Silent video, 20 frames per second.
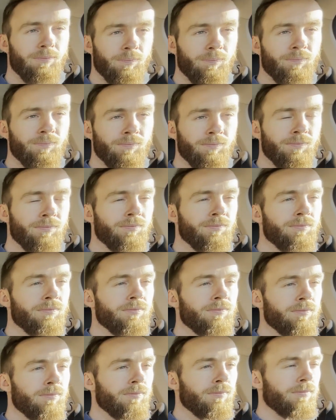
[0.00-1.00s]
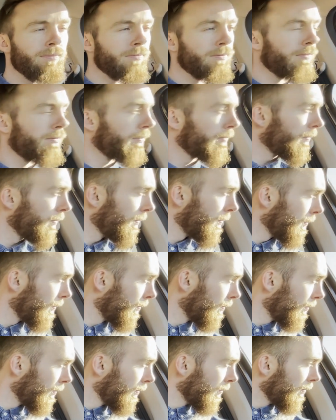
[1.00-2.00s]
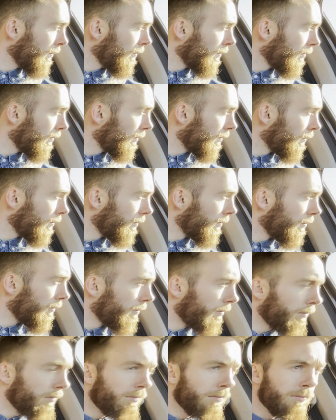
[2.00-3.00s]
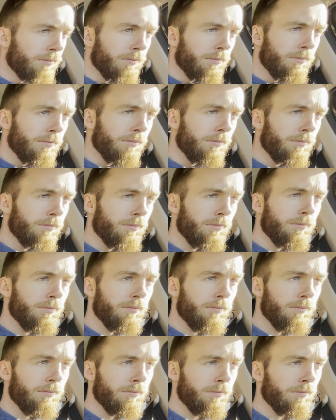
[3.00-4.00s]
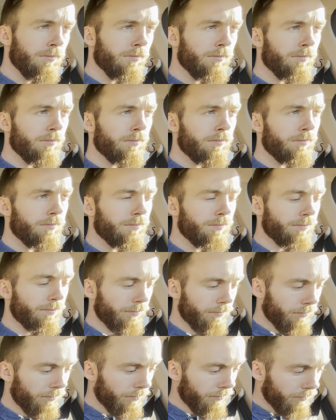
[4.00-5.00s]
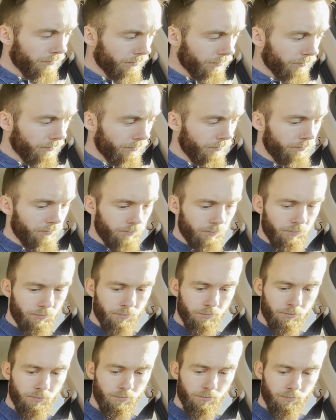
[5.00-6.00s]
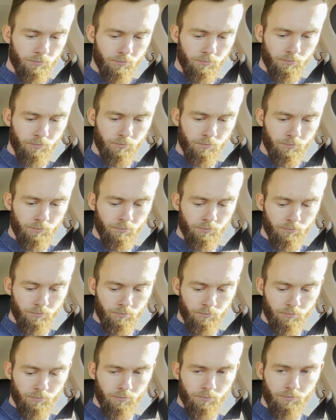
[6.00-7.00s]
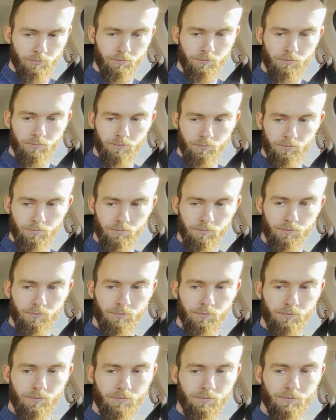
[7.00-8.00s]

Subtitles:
(silent)